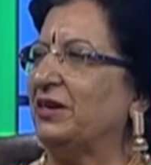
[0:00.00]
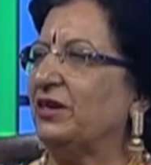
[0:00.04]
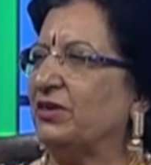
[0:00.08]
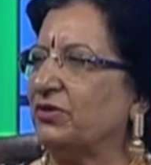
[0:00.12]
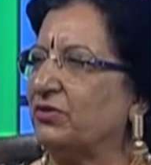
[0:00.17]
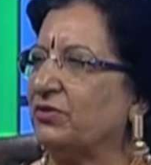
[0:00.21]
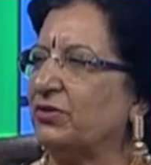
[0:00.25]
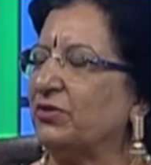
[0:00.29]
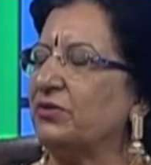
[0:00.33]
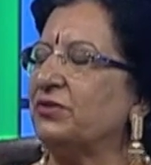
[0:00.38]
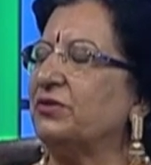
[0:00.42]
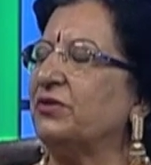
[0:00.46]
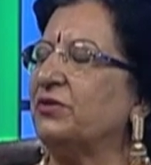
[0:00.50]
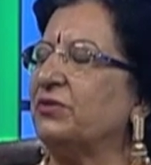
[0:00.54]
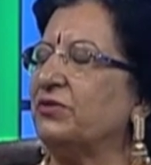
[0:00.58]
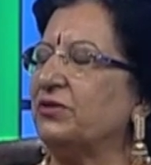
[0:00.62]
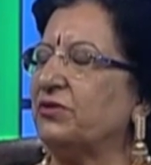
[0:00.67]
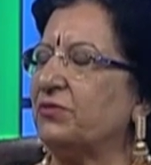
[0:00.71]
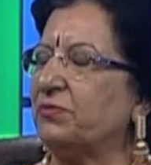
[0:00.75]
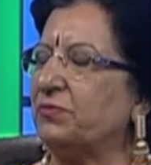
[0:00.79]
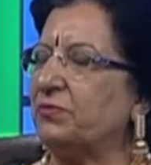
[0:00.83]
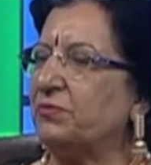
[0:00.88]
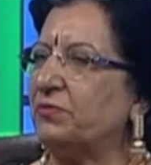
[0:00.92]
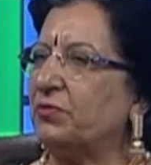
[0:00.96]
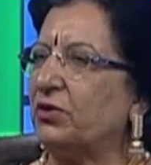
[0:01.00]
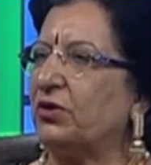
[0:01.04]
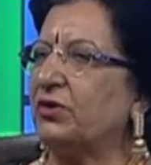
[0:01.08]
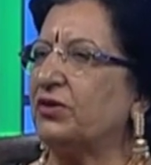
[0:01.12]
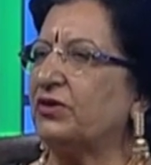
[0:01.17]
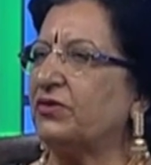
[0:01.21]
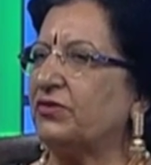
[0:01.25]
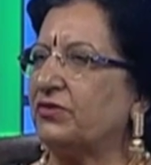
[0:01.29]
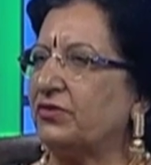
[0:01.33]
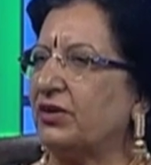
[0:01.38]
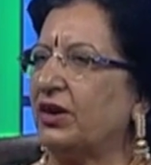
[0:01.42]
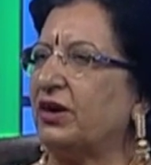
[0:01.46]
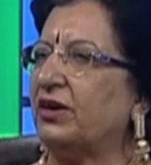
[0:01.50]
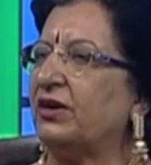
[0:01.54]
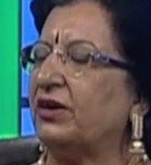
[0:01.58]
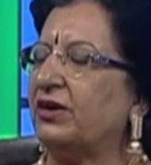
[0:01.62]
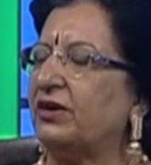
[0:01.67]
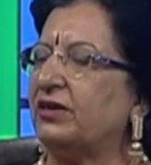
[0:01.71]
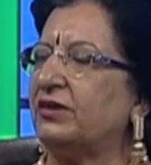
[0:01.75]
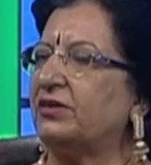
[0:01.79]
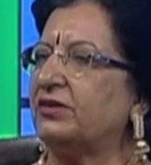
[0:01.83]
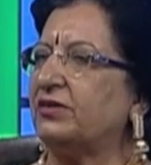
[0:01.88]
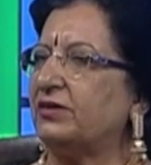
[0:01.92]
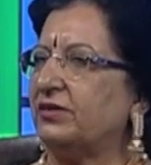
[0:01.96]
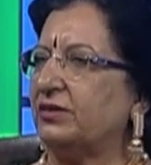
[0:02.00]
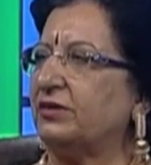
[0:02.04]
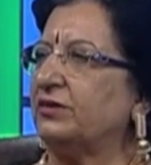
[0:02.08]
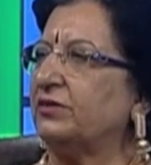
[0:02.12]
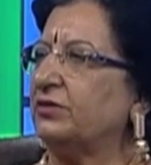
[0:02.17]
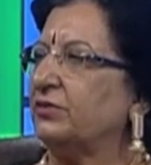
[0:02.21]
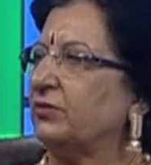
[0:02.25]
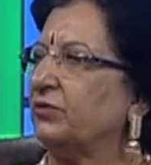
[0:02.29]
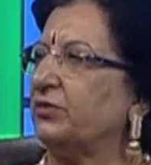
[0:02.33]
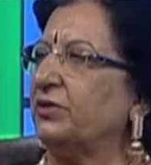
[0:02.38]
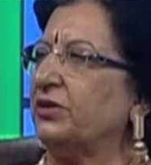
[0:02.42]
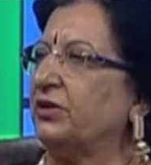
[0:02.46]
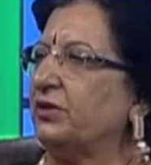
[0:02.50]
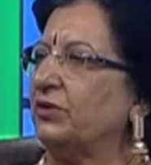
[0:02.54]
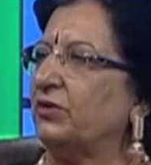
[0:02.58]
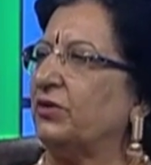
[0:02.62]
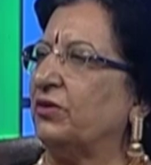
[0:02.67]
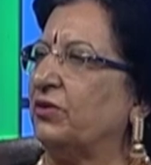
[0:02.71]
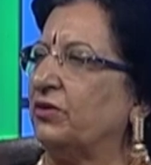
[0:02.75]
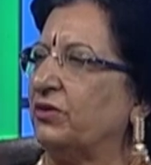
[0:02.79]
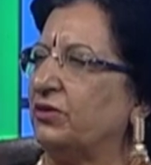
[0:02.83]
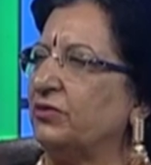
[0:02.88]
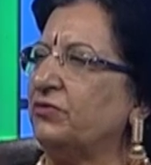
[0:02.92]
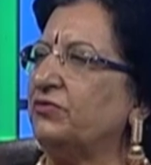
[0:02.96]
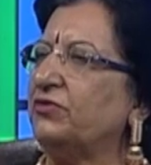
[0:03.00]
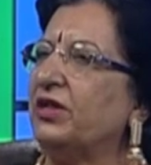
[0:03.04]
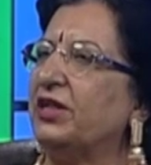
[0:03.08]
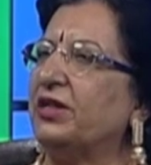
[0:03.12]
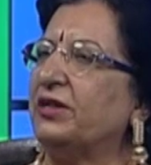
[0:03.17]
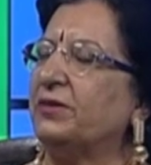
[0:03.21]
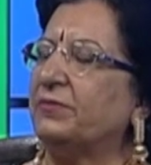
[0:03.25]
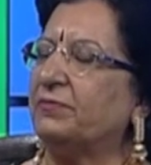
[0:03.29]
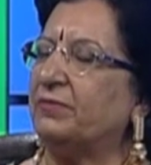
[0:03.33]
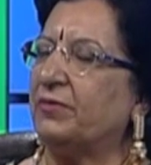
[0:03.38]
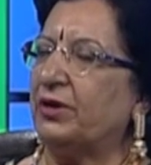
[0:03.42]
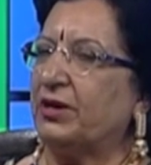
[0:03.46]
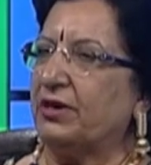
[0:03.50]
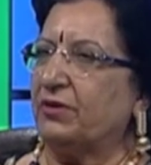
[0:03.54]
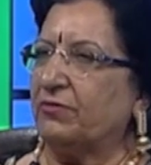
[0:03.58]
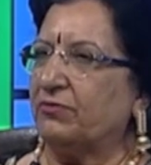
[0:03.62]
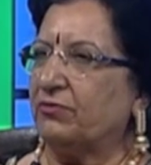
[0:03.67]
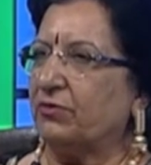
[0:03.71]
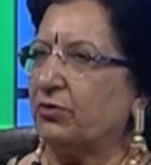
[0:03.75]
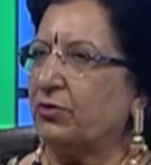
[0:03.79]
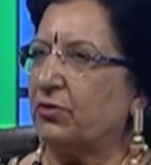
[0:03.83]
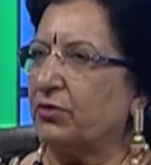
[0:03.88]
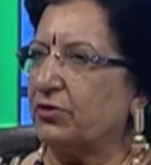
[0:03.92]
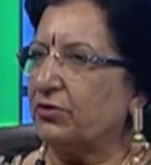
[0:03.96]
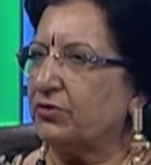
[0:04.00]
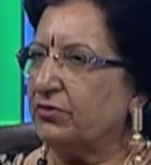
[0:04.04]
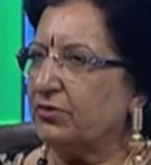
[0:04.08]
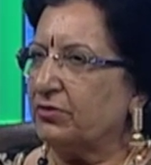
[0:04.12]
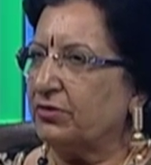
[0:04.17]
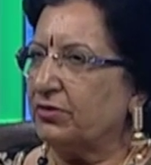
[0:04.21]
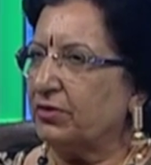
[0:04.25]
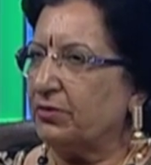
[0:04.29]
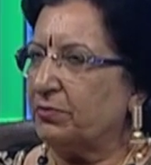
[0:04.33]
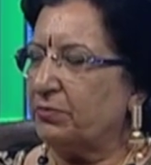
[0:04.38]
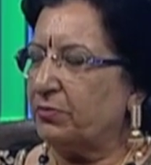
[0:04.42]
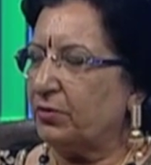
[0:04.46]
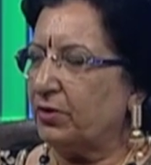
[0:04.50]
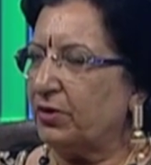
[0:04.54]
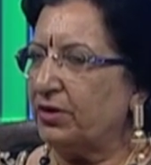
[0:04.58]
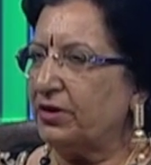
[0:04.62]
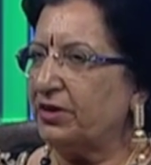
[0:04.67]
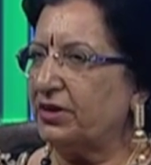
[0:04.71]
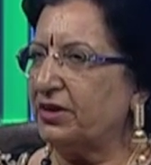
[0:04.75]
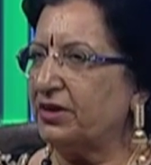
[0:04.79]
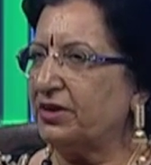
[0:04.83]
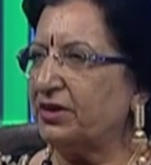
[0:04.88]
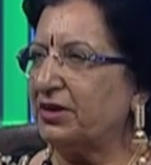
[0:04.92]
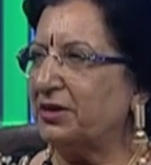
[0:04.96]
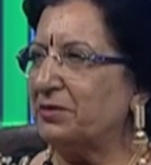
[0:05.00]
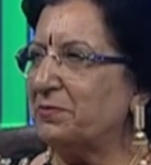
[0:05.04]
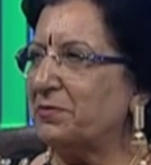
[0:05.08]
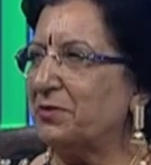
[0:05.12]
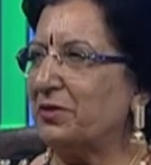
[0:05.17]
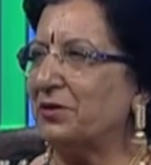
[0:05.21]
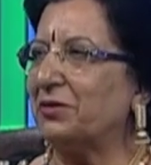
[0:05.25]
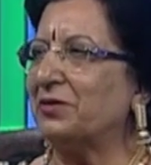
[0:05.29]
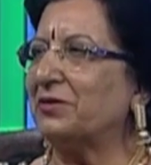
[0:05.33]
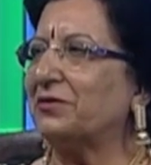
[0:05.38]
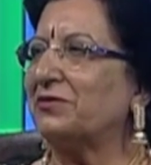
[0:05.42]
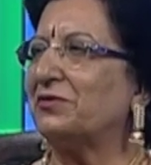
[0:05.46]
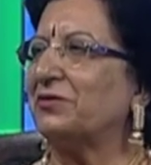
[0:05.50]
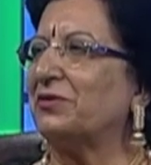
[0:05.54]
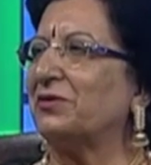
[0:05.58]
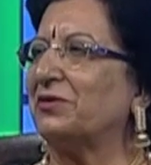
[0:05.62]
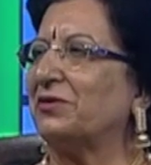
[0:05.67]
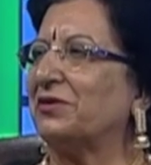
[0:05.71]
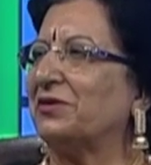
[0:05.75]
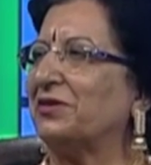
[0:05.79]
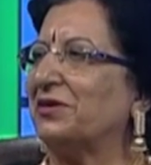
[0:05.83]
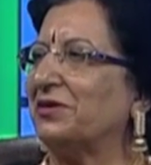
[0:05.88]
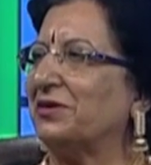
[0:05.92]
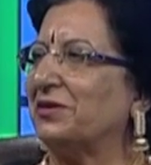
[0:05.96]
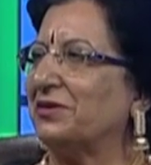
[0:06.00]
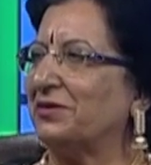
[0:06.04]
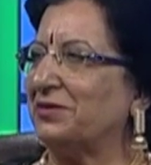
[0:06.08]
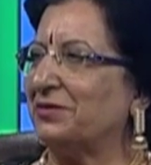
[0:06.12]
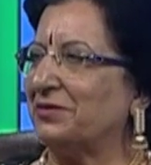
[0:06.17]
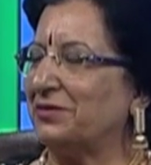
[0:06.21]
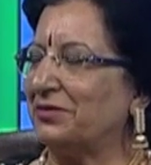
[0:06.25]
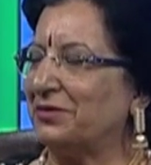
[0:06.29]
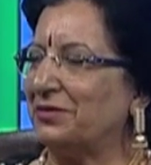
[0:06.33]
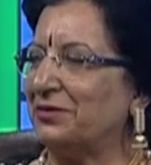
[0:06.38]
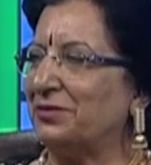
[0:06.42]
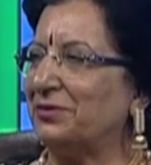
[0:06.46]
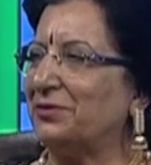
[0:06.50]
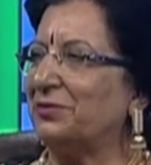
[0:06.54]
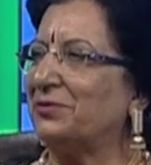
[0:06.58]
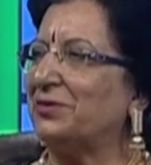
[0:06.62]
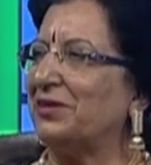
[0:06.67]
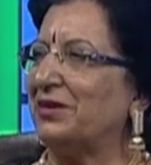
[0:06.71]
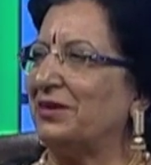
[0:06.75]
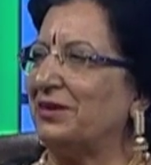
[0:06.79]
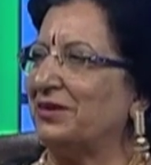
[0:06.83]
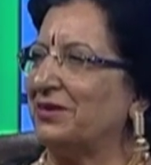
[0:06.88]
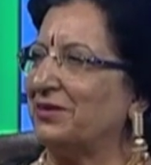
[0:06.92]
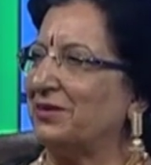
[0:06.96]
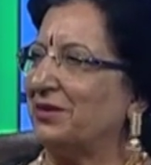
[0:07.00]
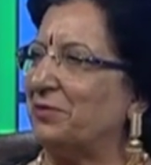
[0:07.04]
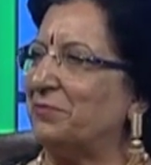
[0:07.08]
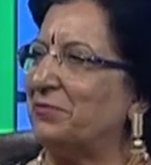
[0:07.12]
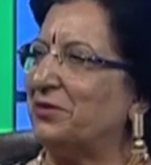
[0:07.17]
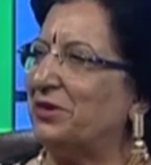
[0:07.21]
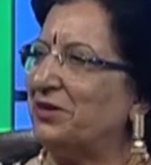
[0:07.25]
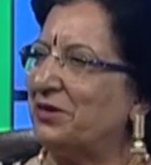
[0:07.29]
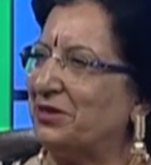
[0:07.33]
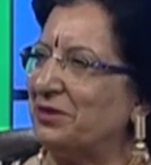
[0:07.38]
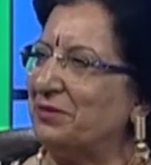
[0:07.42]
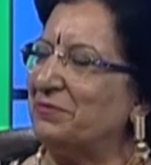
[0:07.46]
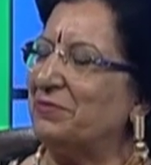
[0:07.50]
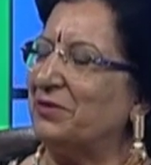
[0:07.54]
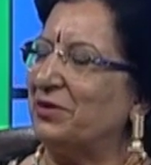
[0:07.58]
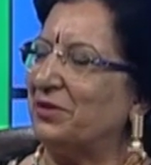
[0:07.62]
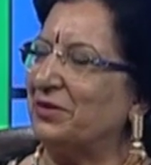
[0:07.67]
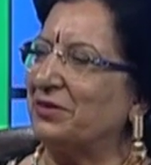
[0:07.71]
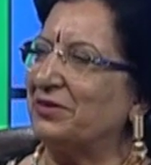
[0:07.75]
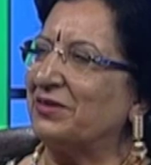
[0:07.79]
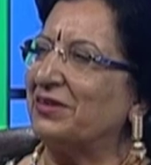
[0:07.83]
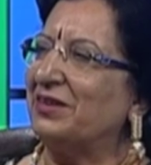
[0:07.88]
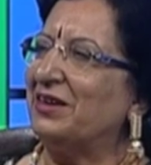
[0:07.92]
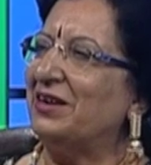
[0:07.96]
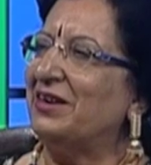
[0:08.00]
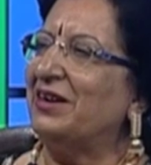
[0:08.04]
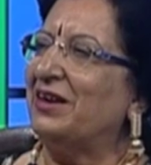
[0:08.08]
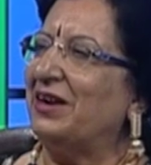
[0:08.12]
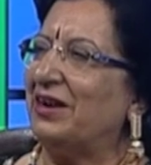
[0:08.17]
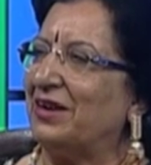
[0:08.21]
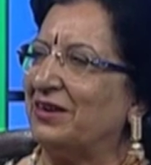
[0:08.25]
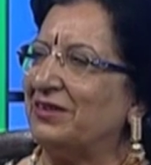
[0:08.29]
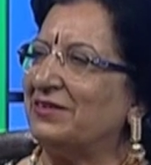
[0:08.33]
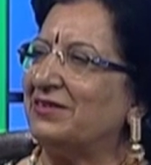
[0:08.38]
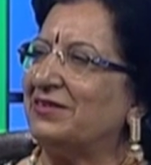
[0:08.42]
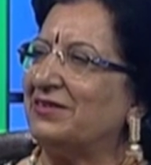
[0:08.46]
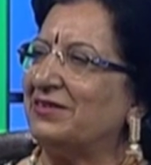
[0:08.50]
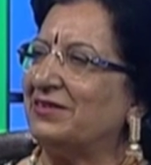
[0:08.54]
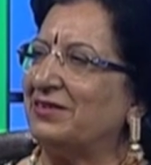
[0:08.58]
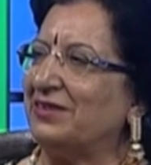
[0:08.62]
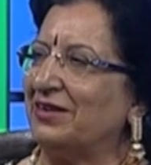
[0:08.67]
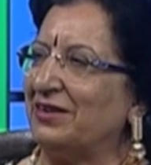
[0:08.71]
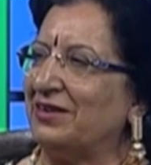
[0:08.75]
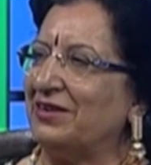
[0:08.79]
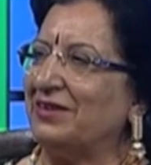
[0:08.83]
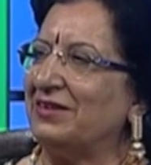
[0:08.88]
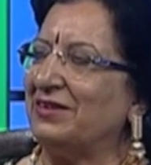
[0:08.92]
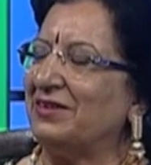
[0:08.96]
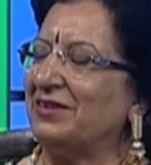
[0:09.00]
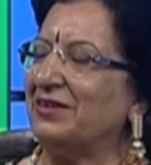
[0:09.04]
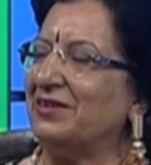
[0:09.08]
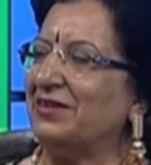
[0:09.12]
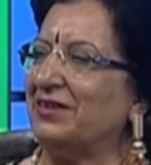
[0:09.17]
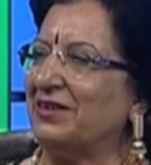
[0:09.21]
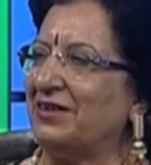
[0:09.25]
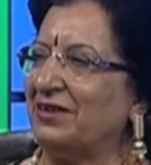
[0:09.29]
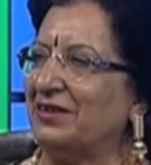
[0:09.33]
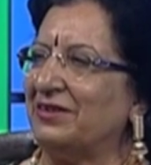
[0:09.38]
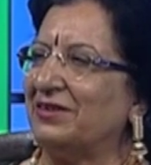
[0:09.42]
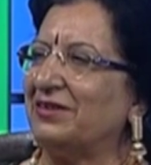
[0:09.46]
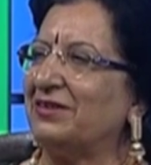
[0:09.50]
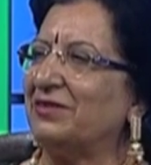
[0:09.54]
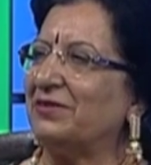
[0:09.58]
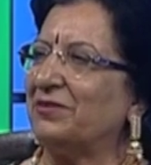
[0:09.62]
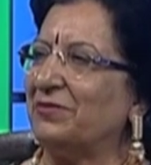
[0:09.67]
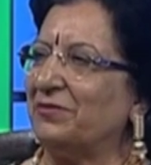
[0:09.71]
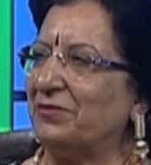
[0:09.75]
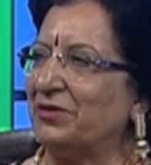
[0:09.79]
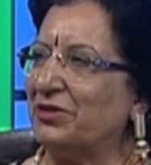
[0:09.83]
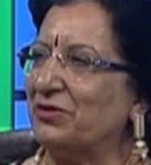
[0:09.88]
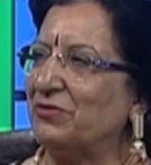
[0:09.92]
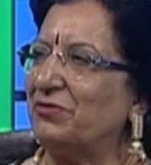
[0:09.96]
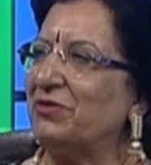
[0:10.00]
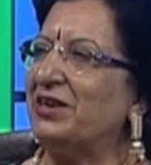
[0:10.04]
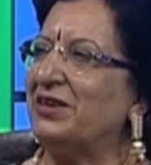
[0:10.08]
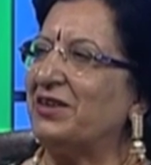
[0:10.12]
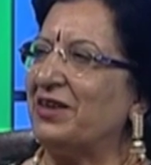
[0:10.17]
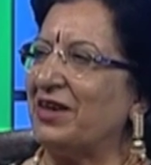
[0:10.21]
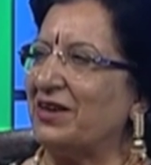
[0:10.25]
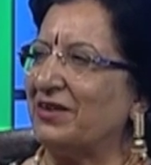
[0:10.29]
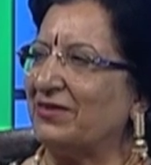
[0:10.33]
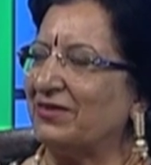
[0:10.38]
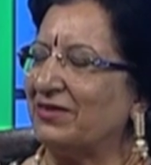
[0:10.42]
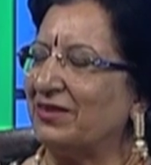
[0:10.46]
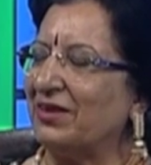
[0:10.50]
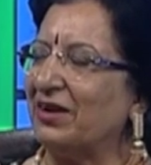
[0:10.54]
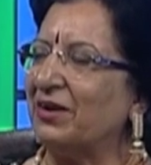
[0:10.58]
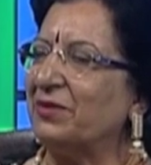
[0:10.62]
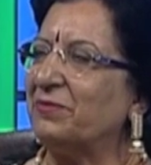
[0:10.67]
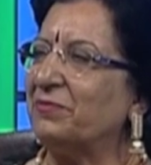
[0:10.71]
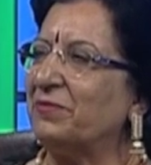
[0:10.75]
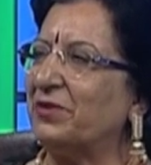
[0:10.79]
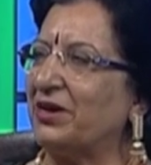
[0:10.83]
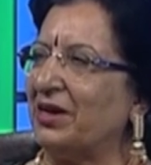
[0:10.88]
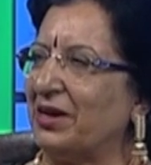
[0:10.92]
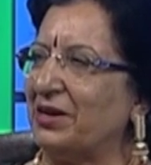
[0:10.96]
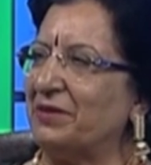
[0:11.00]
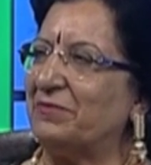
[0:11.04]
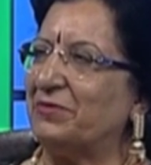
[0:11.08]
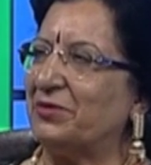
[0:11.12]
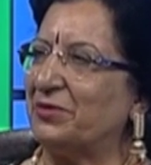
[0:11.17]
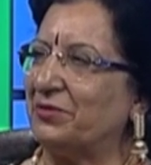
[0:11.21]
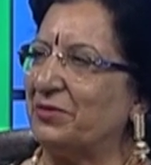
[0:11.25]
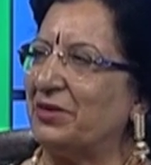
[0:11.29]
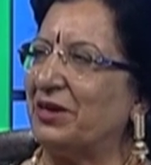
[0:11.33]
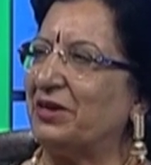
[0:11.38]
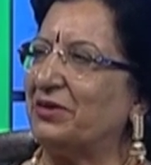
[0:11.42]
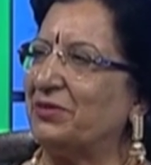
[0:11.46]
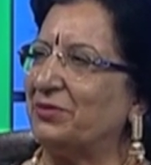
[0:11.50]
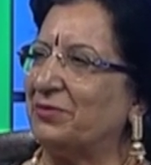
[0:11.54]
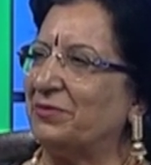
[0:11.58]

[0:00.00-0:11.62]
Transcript: So, those blocks are uh, going off, but of course, the political blocks or the local community blocks are still there, which will take some time to get. They out.